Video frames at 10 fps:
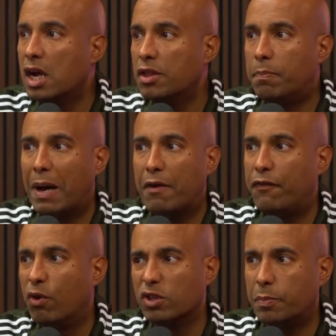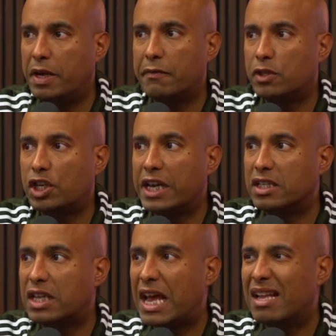The back four is a bit of a
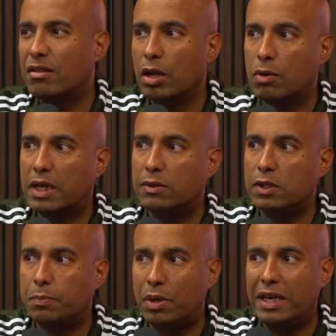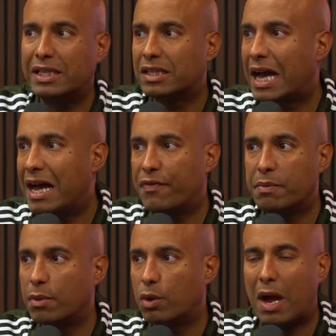change there. The low keeps his place. I
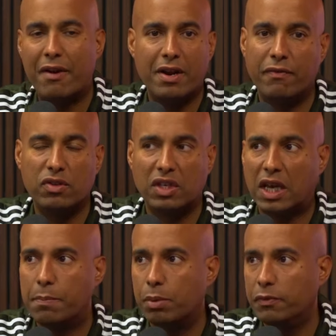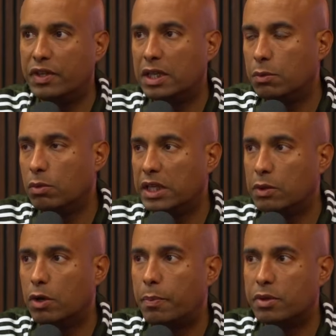think Maguire and Evans are capable of dealing with a League
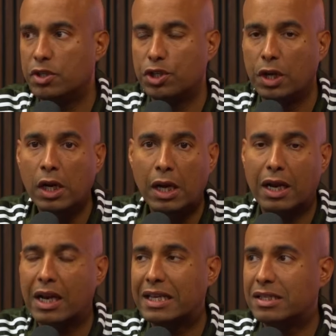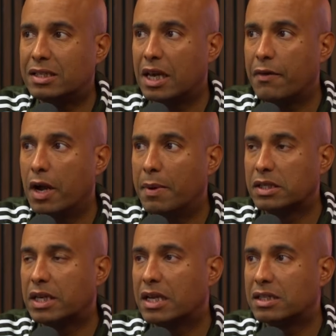One opposition. I'd like to see Harry
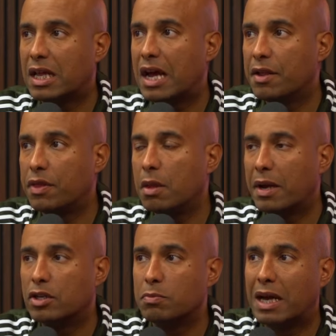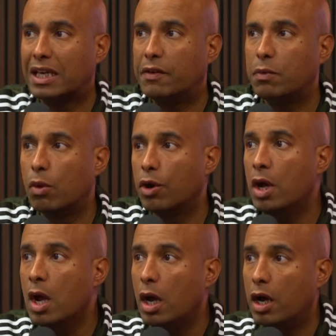Amas get a start. I think the manager might give him one.
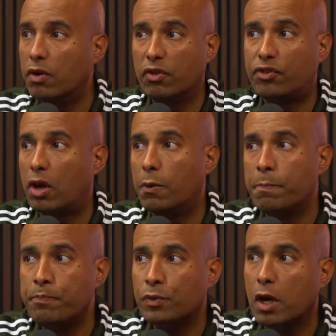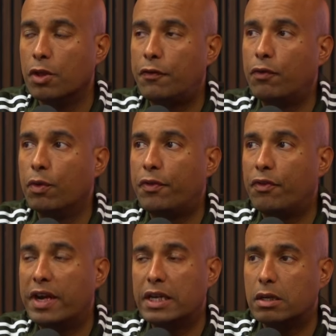And also, on the front
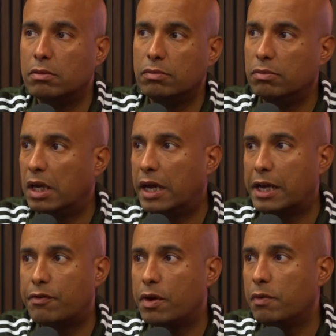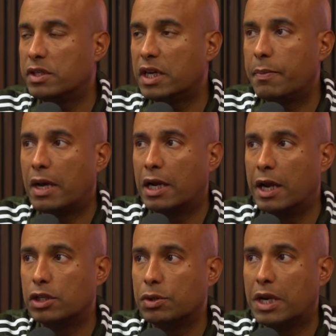three, I agree with what you said about
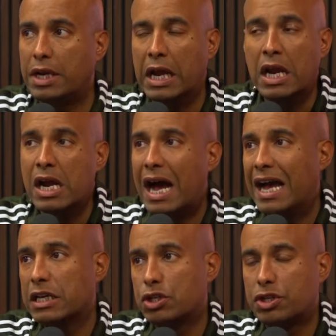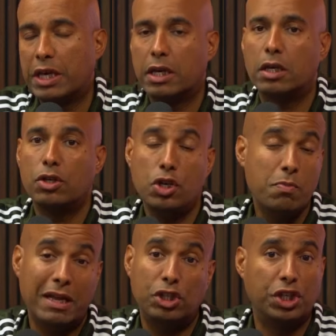Garnacho and Ante. I just think, you
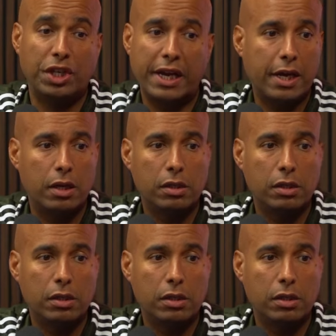mentioned it,